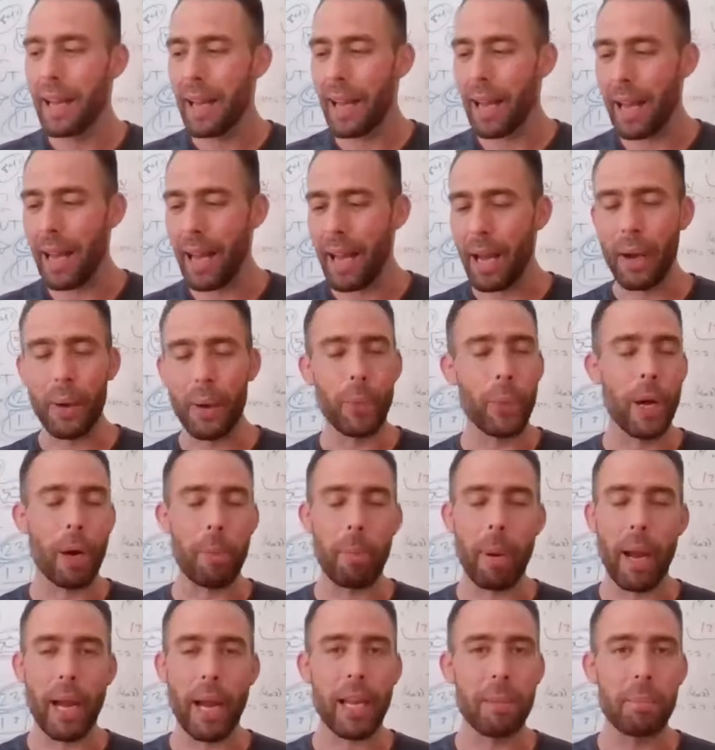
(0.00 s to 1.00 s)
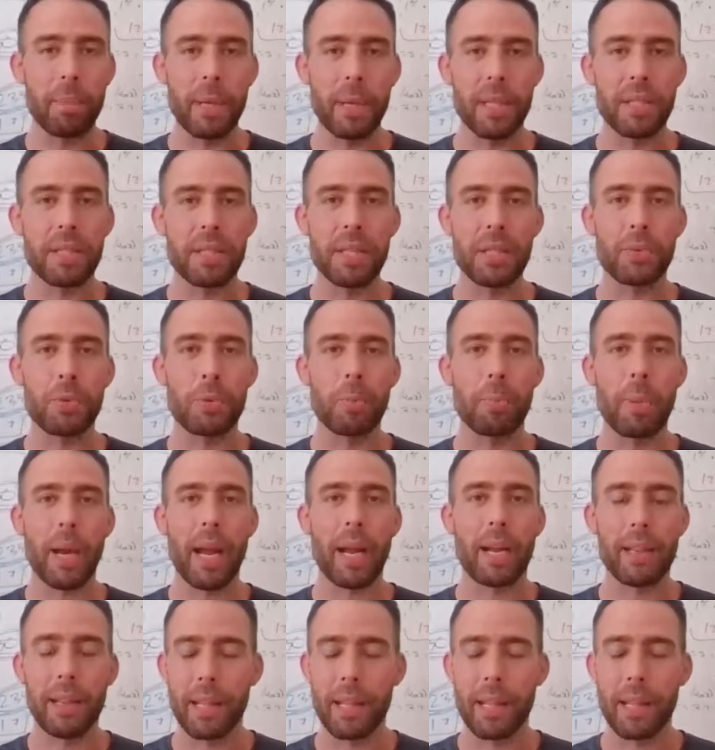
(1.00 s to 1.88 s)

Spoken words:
We are back in business. We're back.